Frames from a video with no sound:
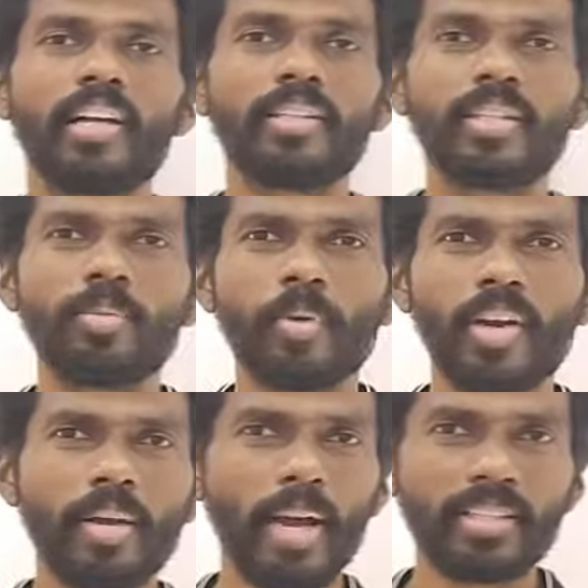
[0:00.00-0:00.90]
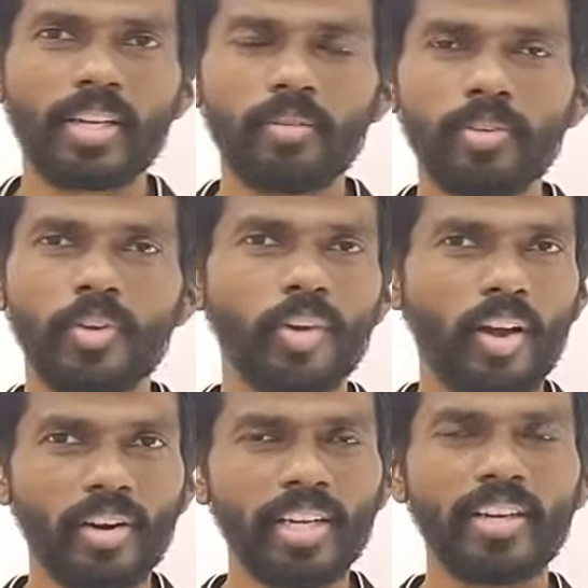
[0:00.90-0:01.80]
this is purely a math stuff. If you had
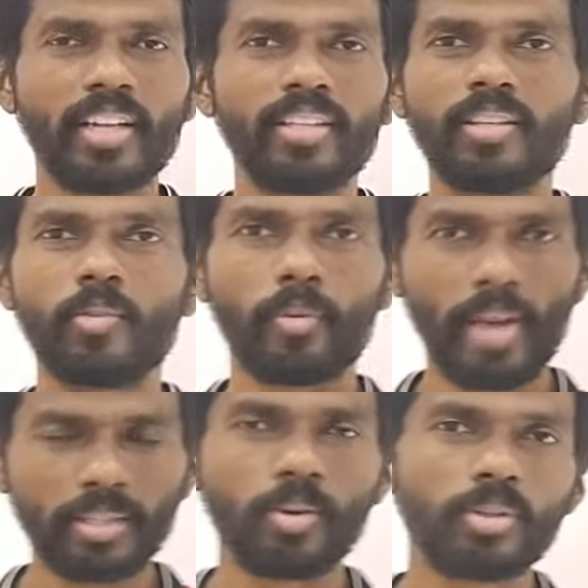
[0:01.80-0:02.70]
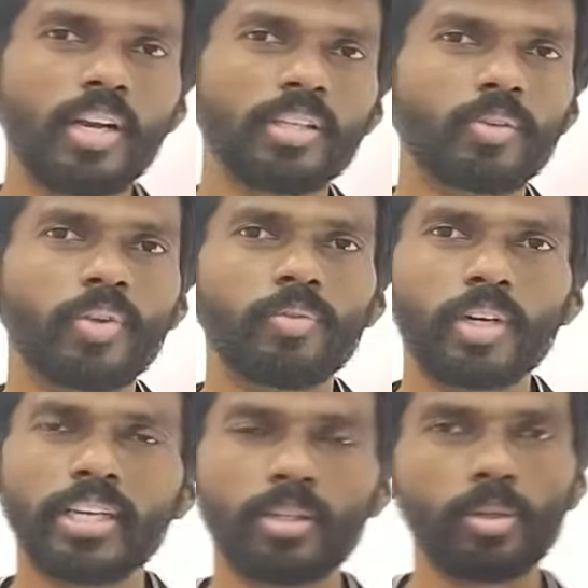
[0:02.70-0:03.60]
already done this in your math course, so we wouldn't
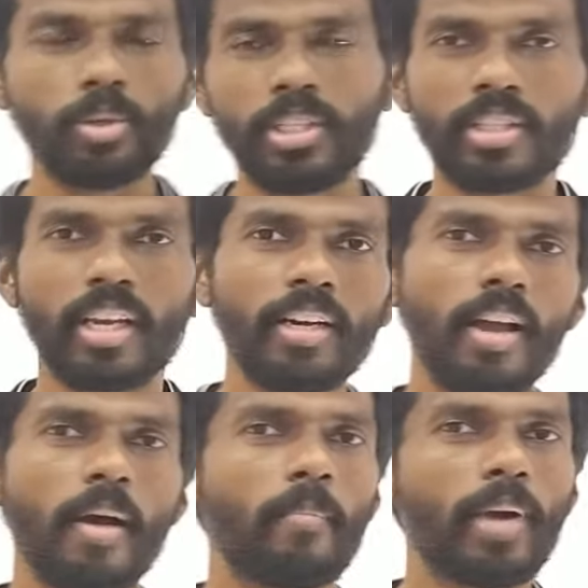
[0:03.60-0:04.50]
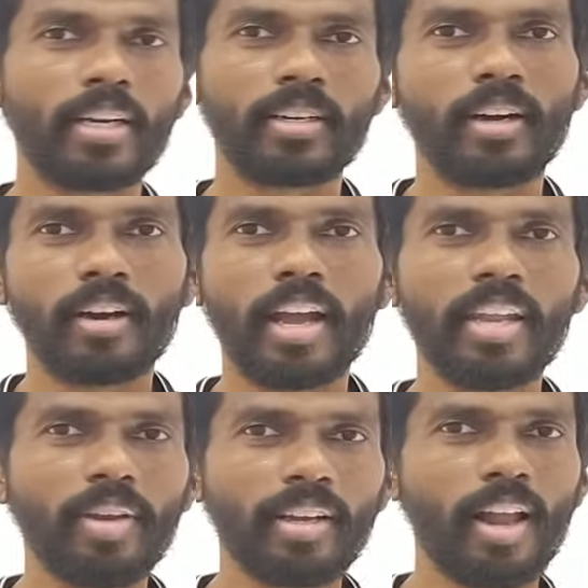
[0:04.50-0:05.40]
need to do this here. But
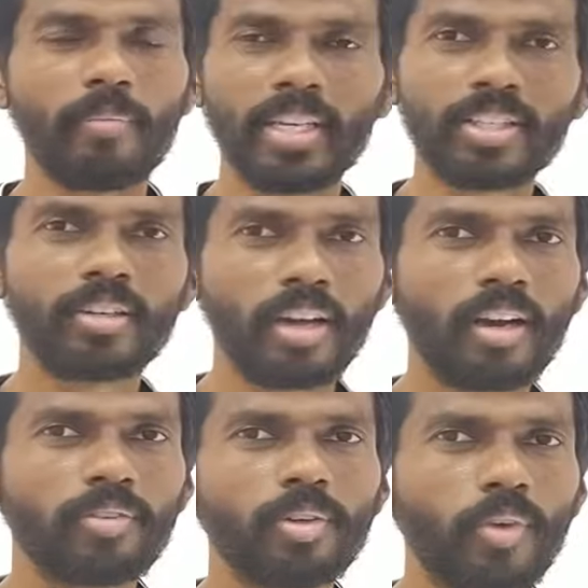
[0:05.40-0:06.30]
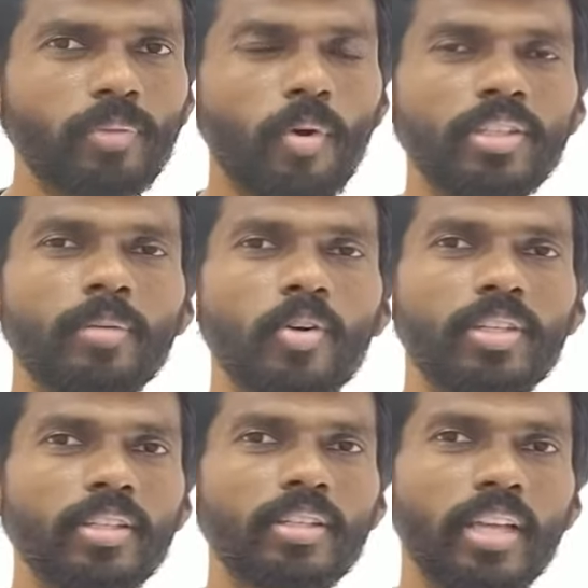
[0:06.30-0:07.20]
anyway, I'll mention a few quick points about
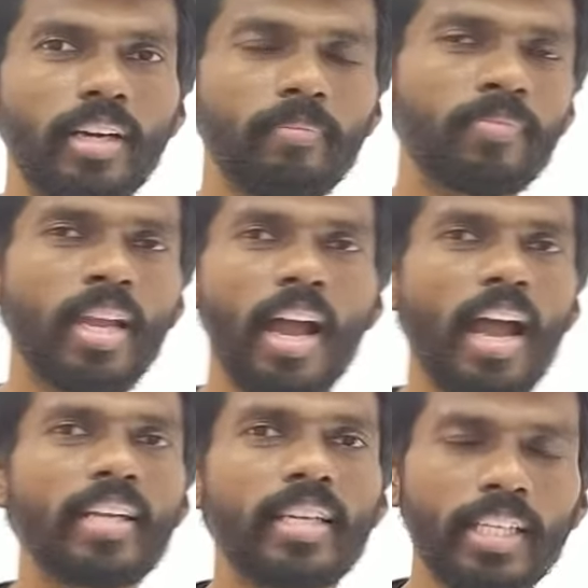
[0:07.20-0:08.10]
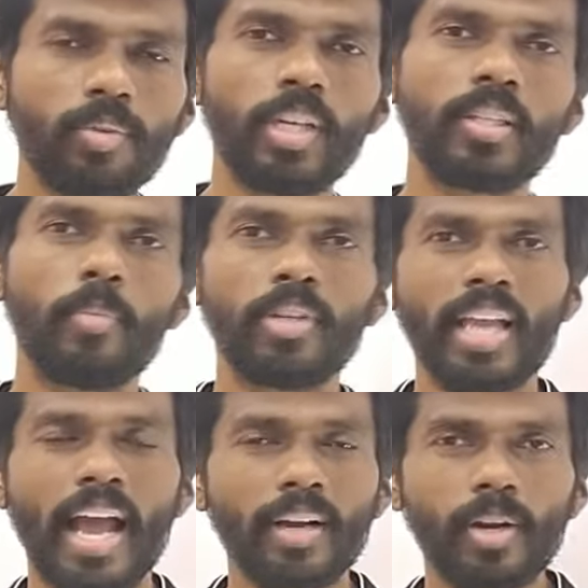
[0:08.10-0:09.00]
this here. And the next one is about the
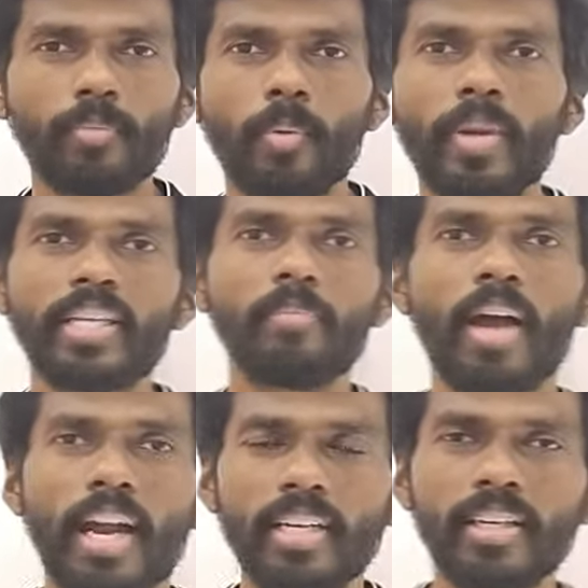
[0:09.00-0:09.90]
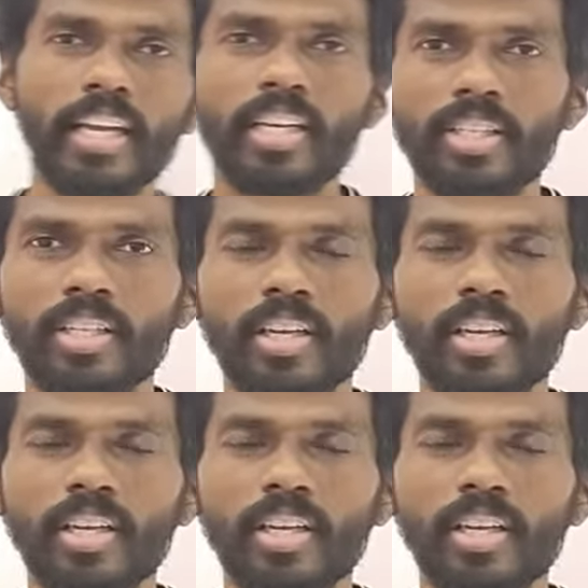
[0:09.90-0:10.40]
angular momentum and energy.